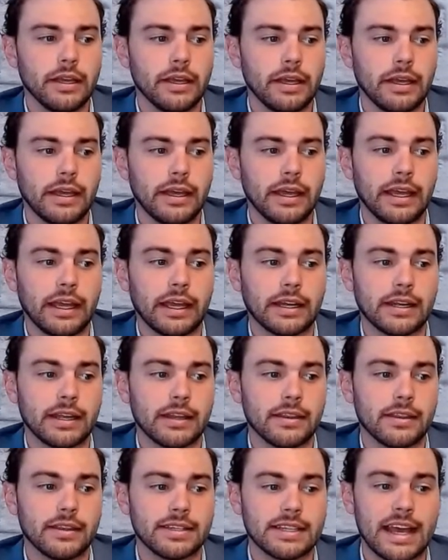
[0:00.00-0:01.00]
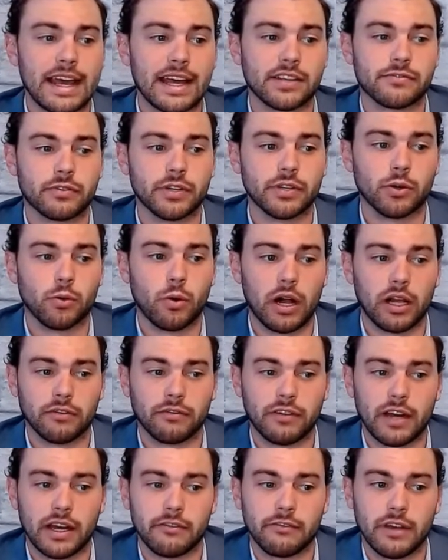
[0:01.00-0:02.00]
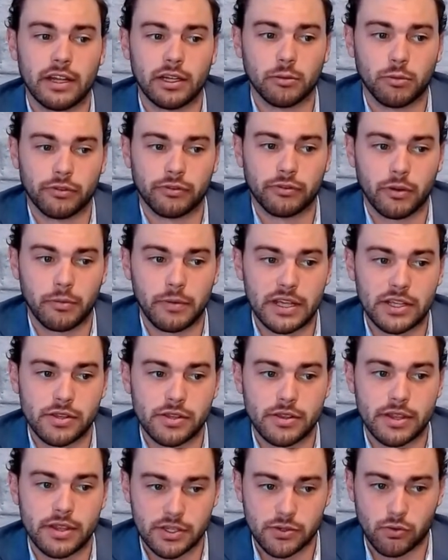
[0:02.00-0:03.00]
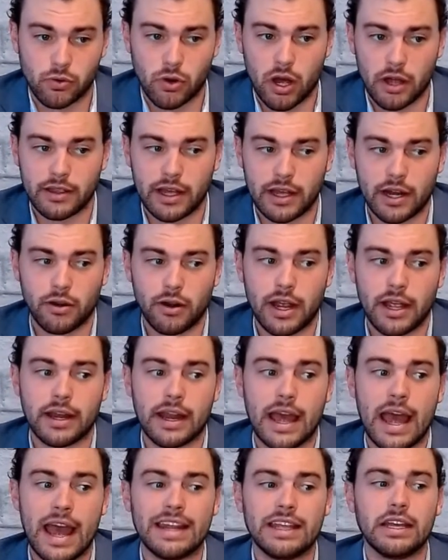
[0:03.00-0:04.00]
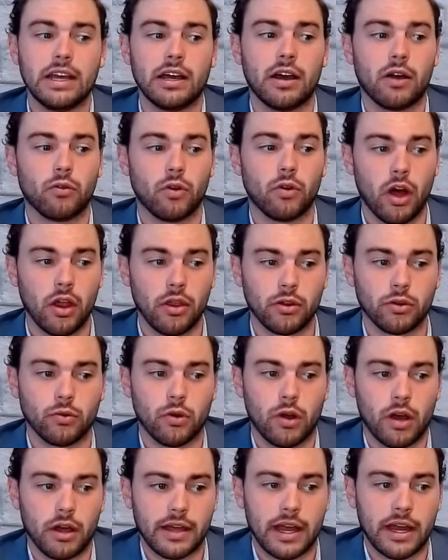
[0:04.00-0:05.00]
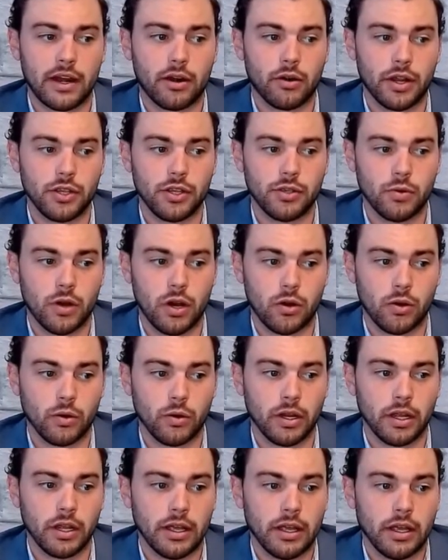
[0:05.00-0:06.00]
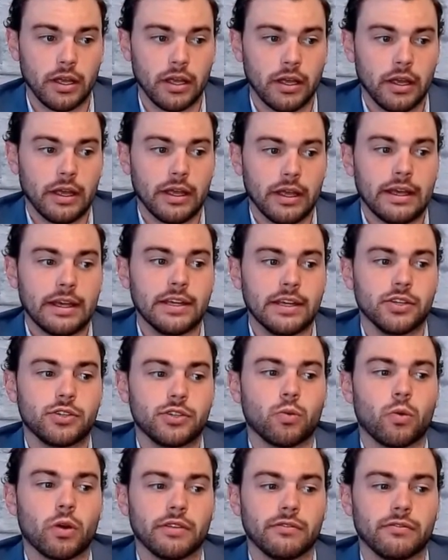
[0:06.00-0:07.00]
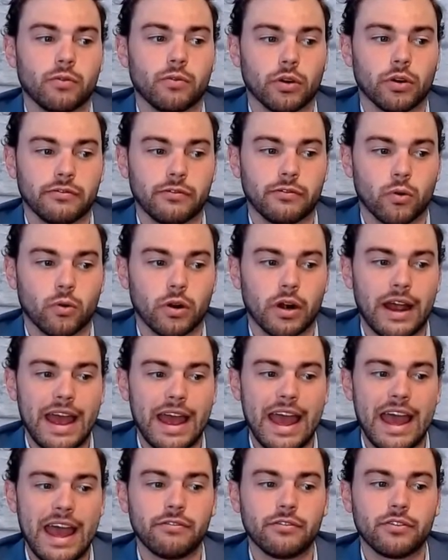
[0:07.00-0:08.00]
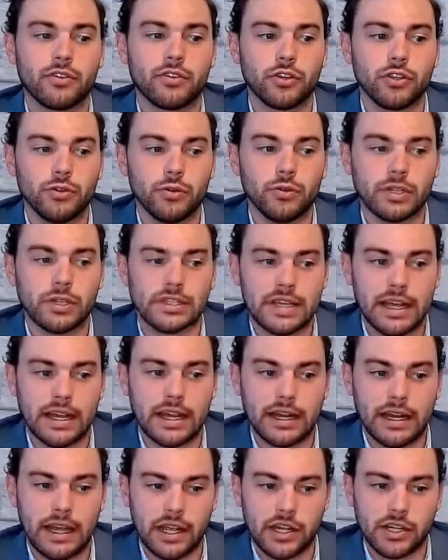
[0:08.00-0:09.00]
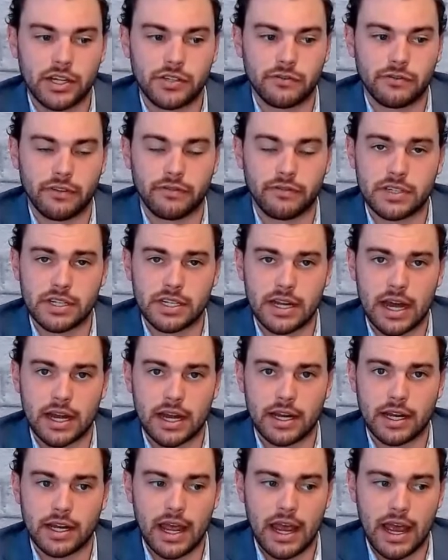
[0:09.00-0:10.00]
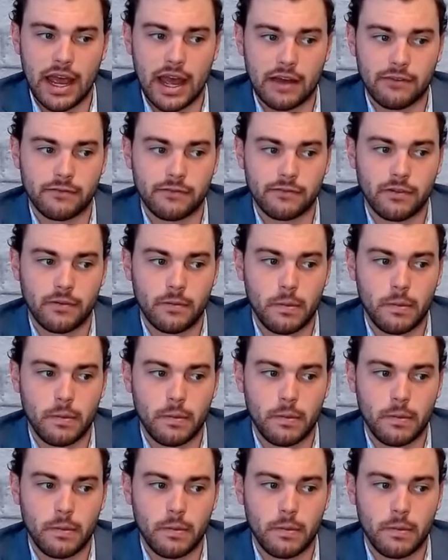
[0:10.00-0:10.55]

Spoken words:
And the tax-free qualified available from this Roth IRA and any other Roth IRA you own in 2044 after you attain age 59 and a half.